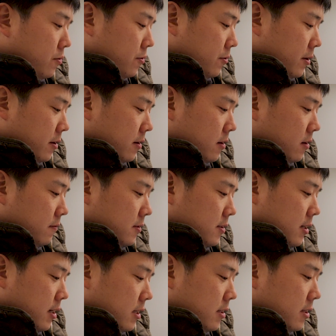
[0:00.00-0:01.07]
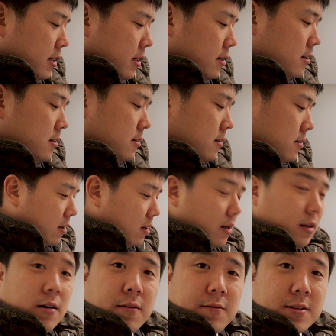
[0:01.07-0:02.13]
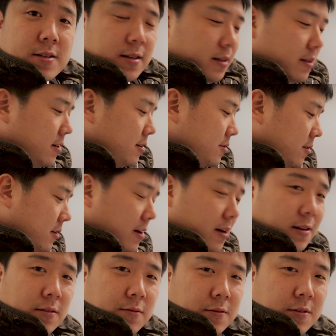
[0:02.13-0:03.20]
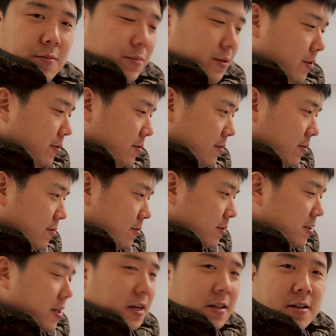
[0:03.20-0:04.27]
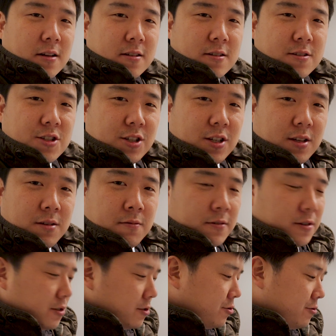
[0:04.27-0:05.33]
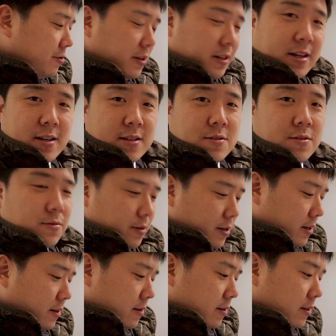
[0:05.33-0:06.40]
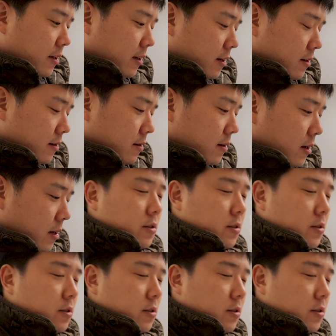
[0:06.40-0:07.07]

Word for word: point of scan data. And obviously there's a lot of computer or technology wizardry that is going on here.